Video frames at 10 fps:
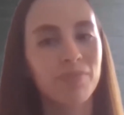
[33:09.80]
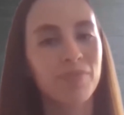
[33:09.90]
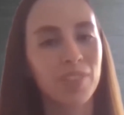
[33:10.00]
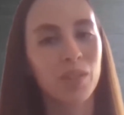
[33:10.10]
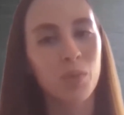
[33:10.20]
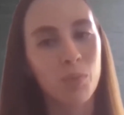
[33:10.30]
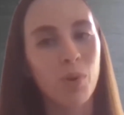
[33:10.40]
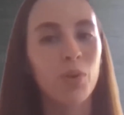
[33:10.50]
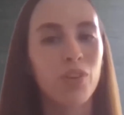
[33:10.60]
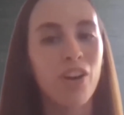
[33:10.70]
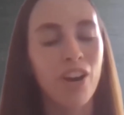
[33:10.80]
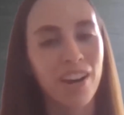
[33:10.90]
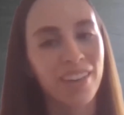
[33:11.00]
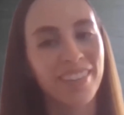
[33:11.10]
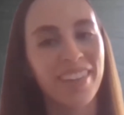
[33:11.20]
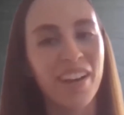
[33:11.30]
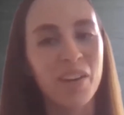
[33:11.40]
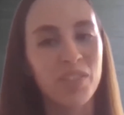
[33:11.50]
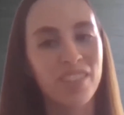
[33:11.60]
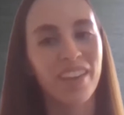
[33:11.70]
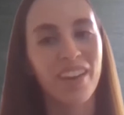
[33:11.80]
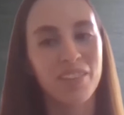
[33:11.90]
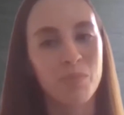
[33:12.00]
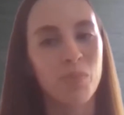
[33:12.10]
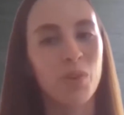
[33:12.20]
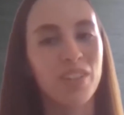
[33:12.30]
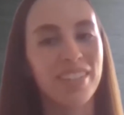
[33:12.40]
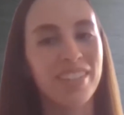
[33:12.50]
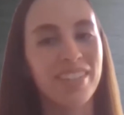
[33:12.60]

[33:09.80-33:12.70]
So both are, yeah, I would say as important.